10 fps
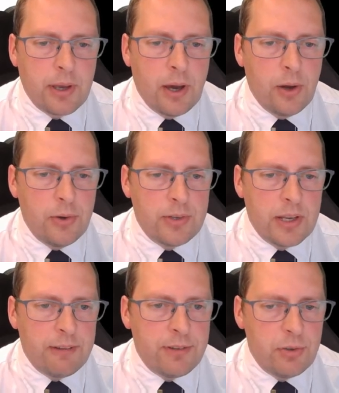code
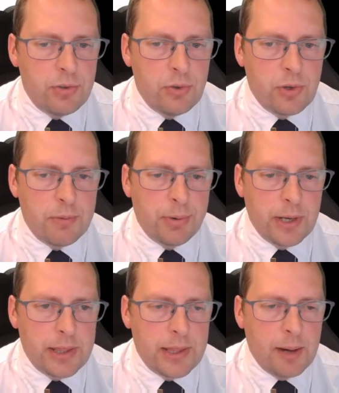if you do
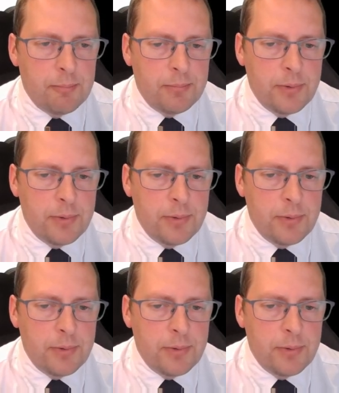complete that.